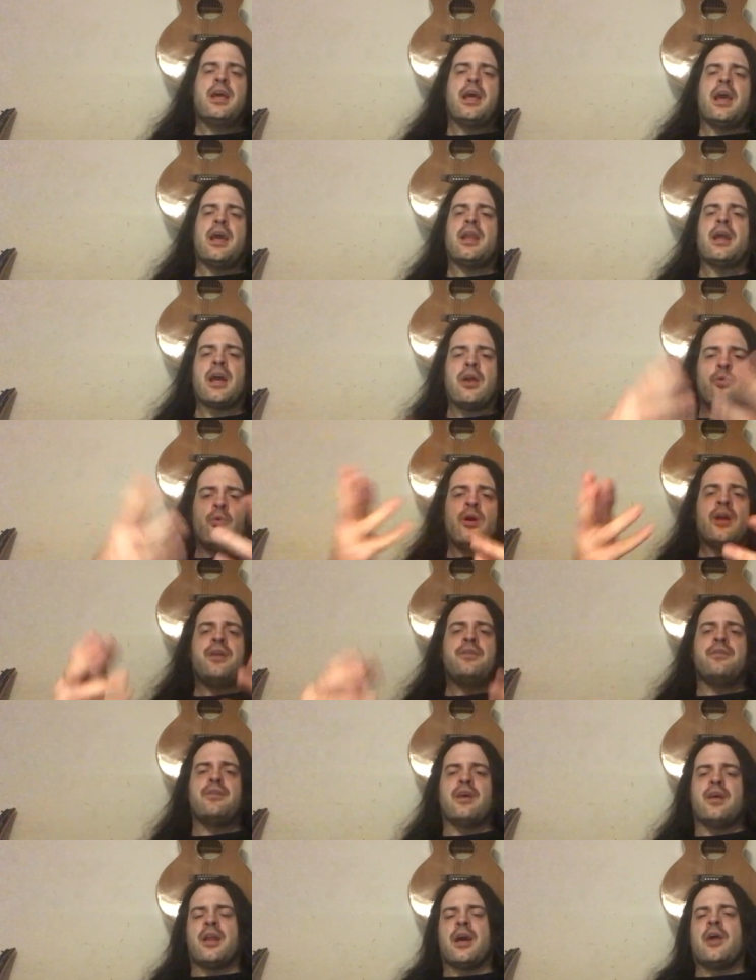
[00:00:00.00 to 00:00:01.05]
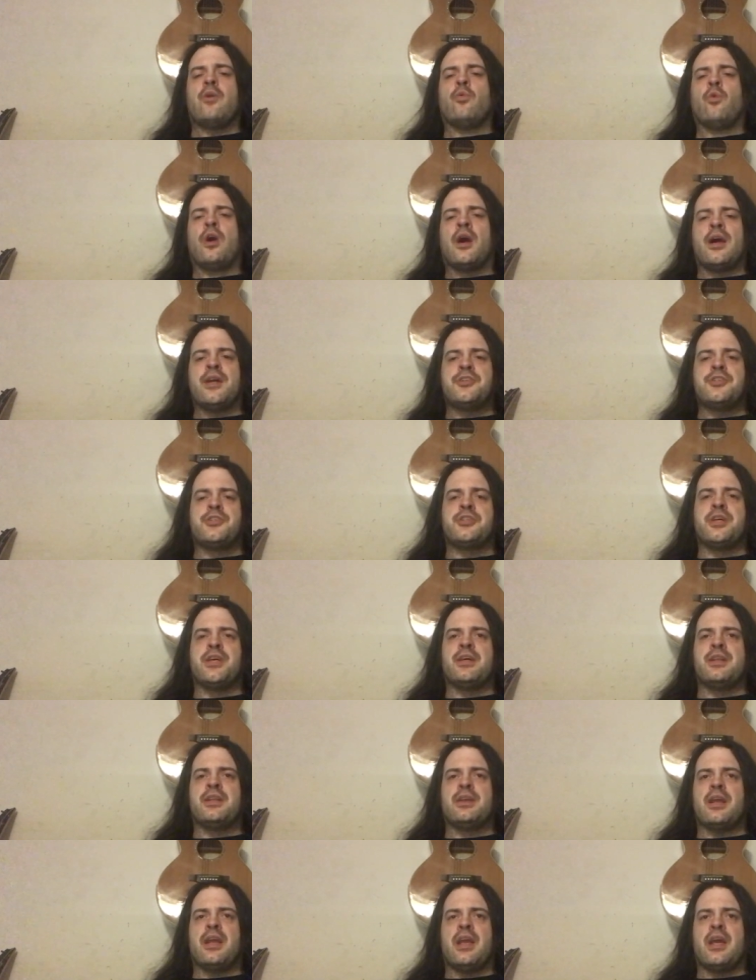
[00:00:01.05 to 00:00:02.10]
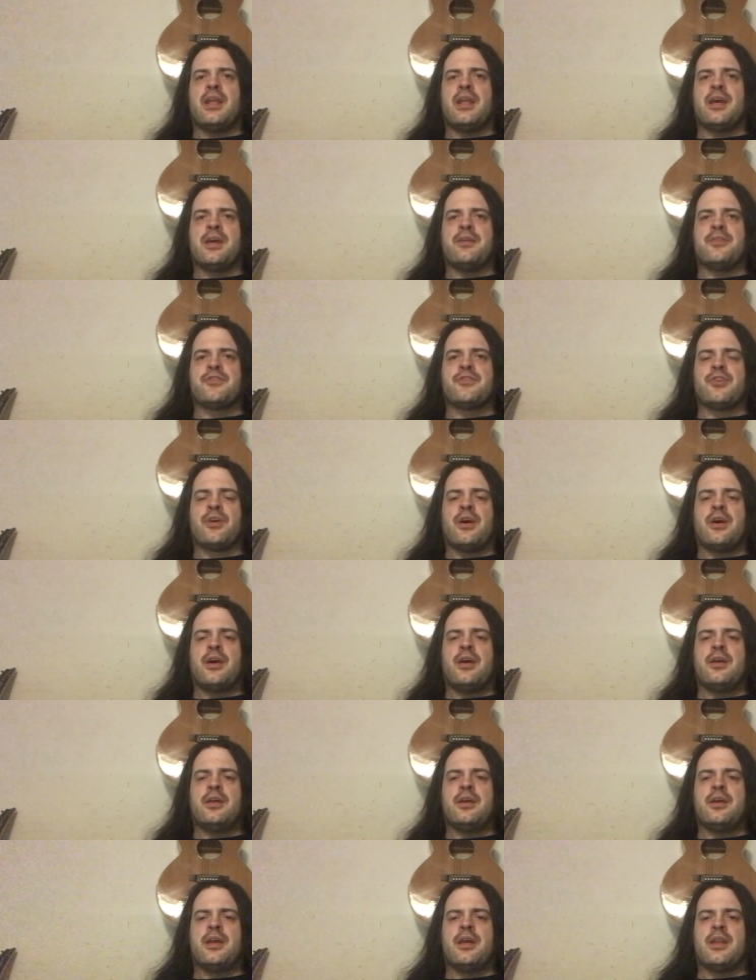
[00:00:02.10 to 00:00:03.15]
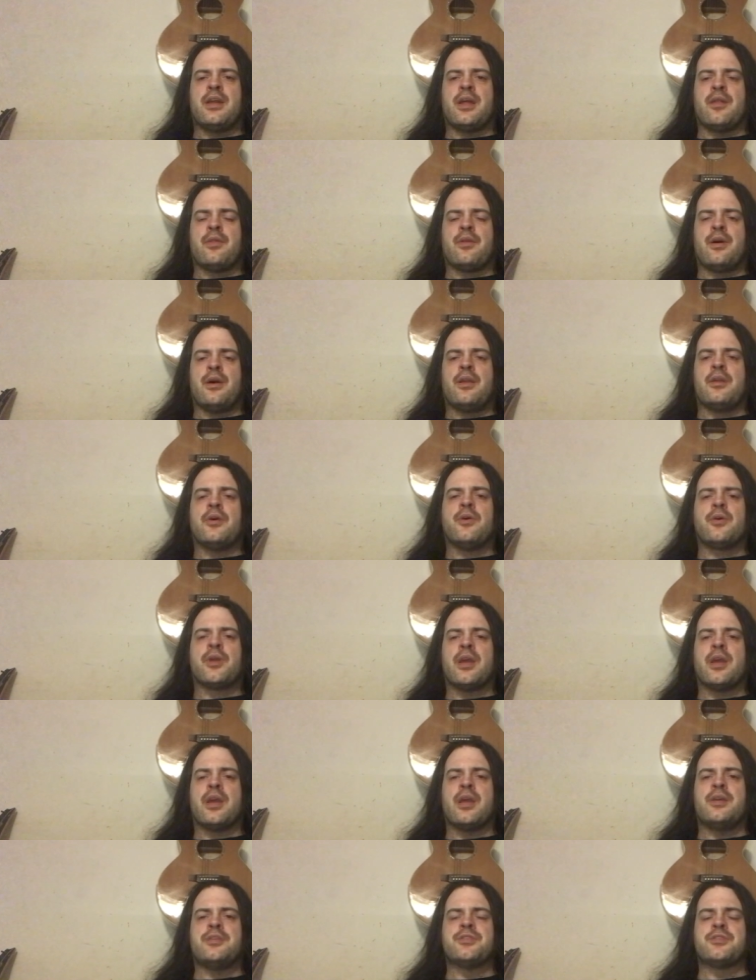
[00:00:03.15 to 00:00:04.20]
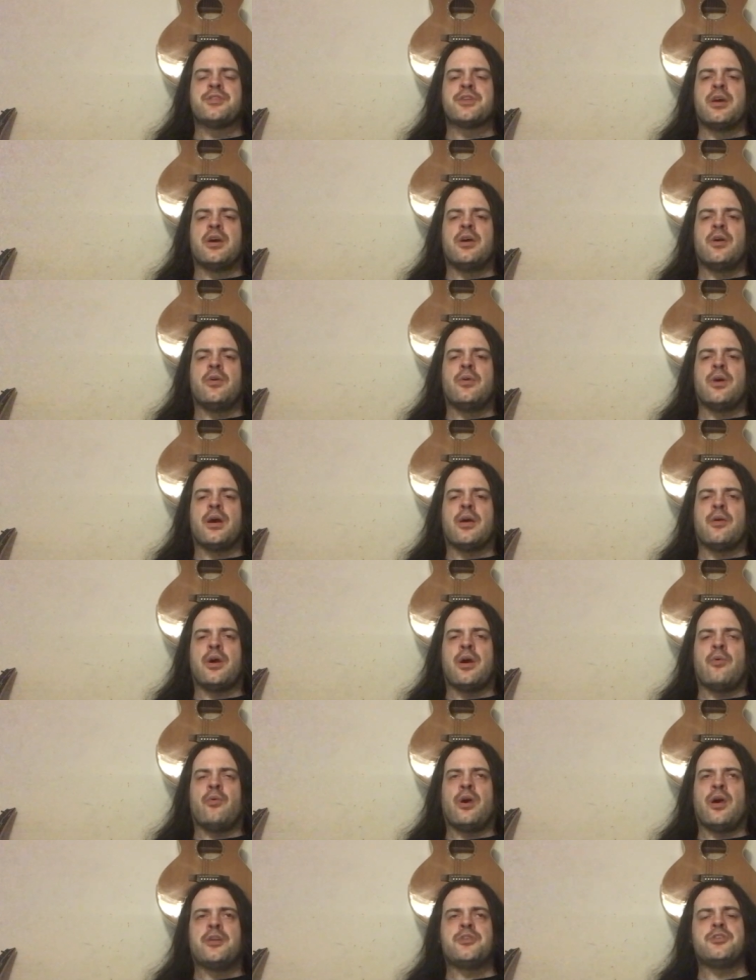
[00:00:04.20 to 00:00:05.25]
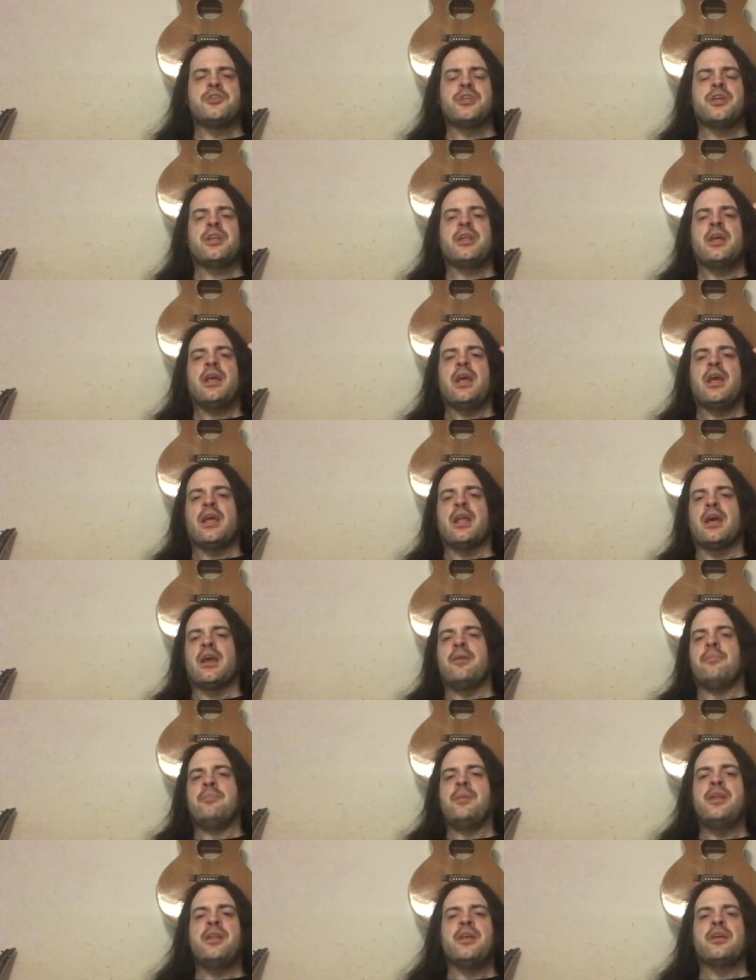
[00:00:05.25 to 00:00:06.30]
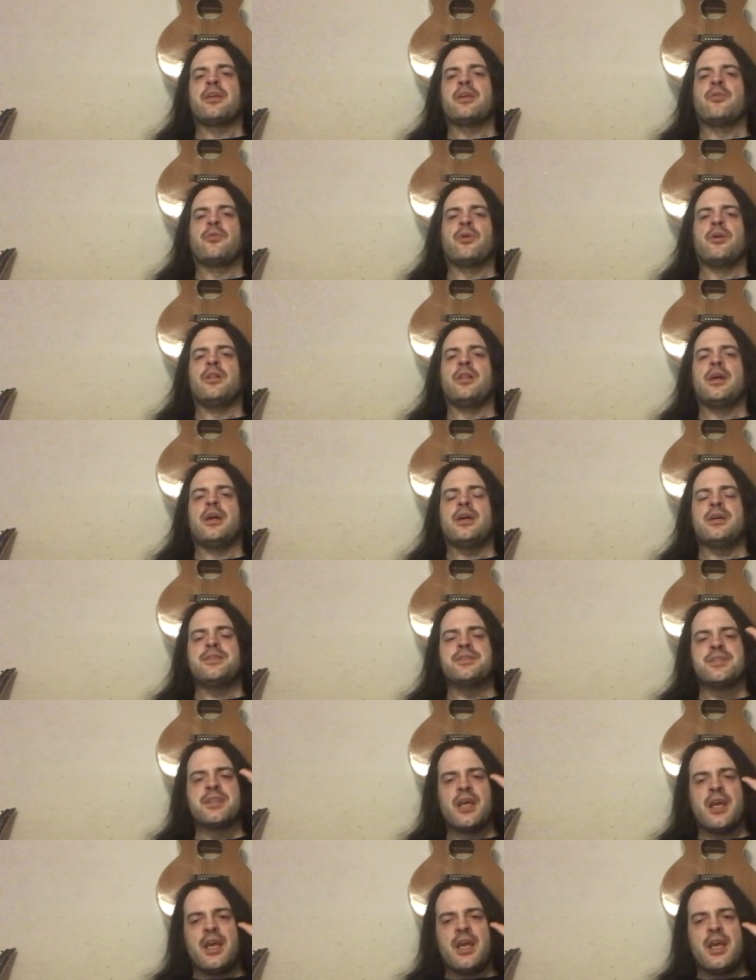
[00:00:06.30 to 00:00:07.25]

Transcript: and I went and I watched it and I saw it and I thought okay so I, I watched it and I immediately realized